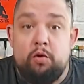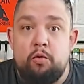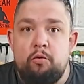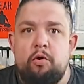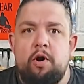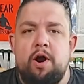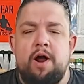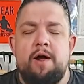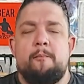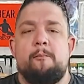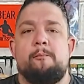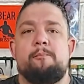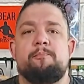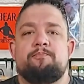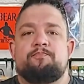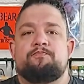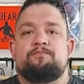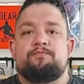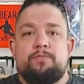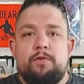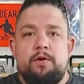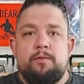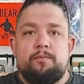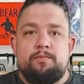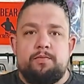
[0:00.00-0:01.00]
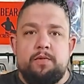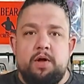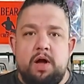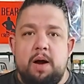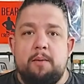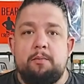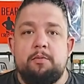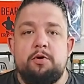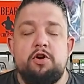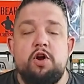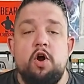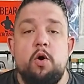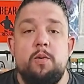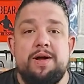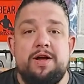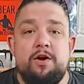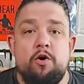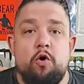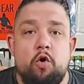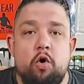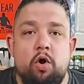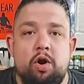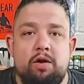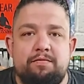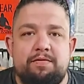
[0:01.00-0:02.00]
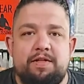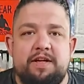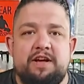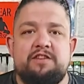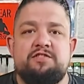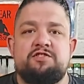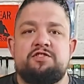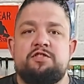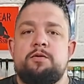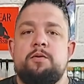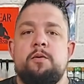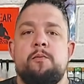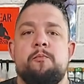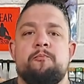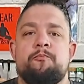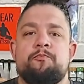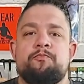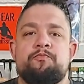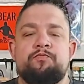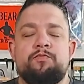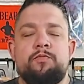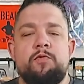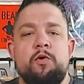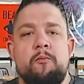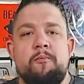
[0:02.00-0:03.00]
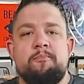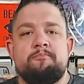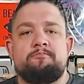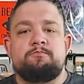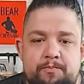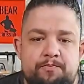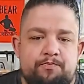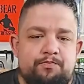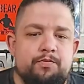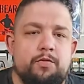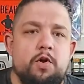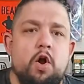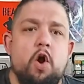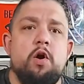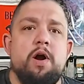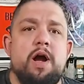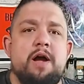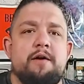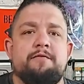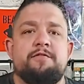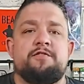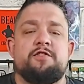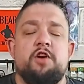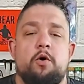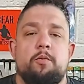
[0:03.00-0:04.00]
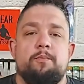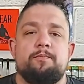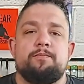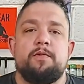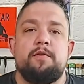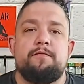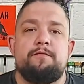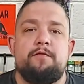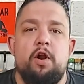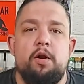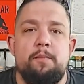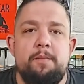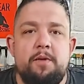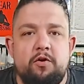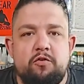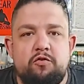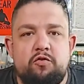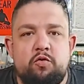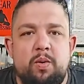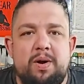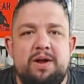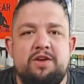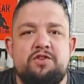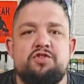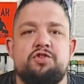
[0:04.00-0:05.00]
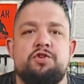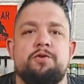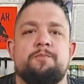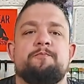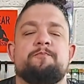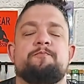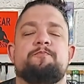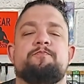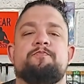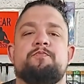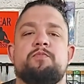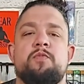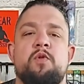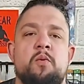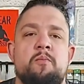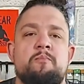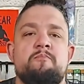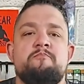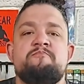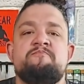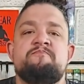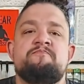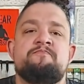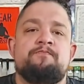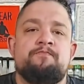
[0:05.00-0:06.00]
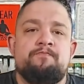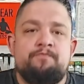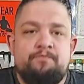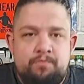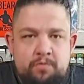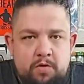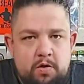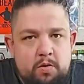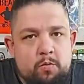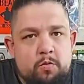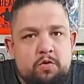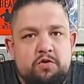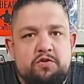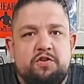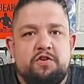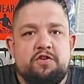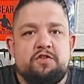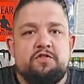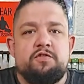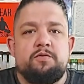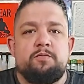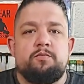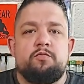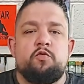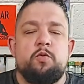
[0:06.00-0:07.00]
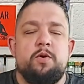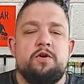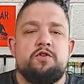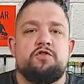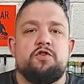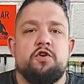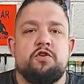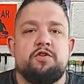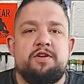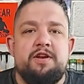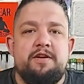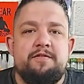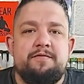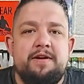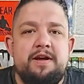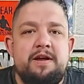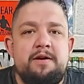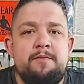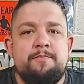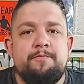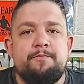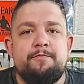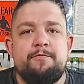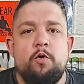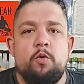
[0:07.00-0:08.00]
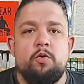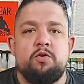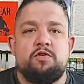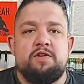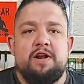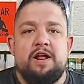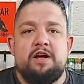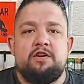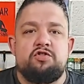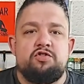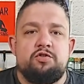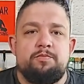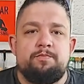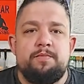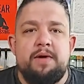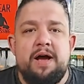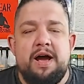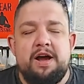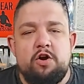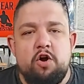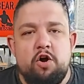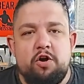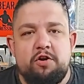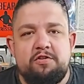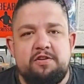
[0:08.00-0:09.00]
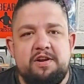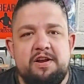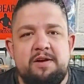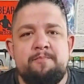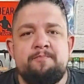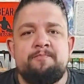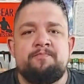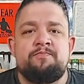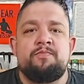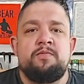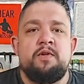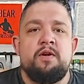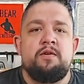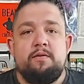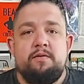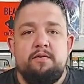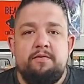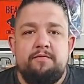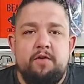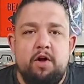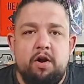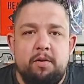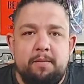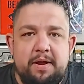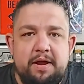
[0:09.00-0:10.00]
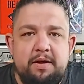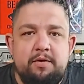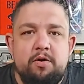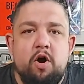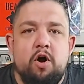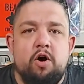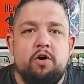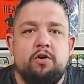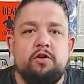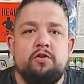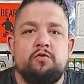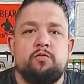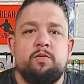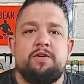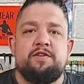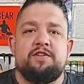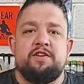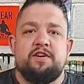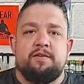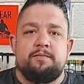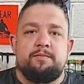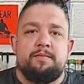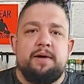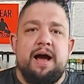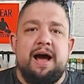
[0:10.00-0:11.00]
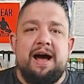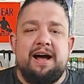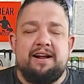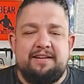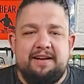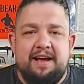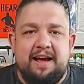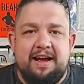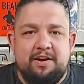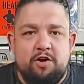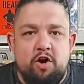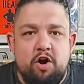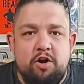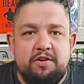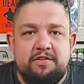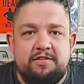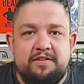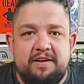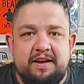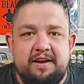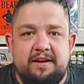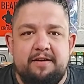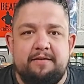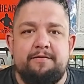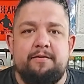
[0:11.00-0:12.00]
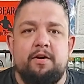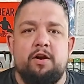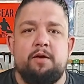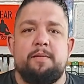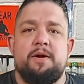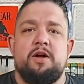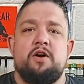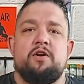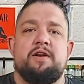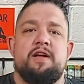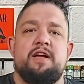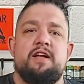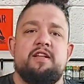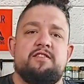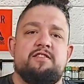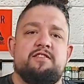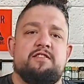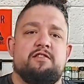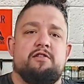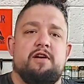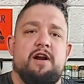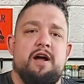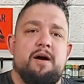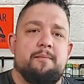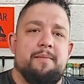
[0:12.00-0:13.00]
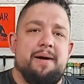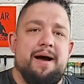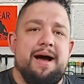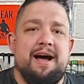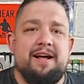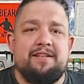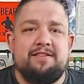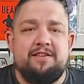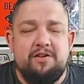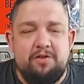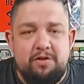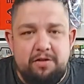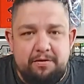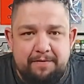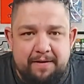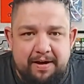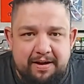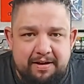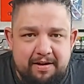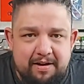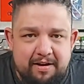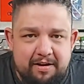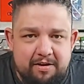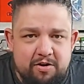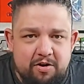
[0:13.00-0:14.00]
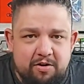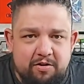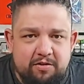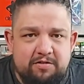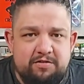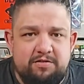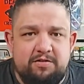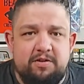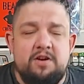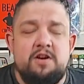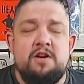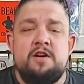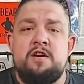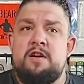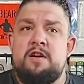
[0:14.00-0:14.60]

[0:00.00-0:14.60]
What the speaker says: Right, I'm gonna go eat all of this. Okay, so follow me on Twitch, which is twitch.tv/hackoddity. Follow me on Twitter @hackoddity. Follow me on Instagram @anotherfatguycooks.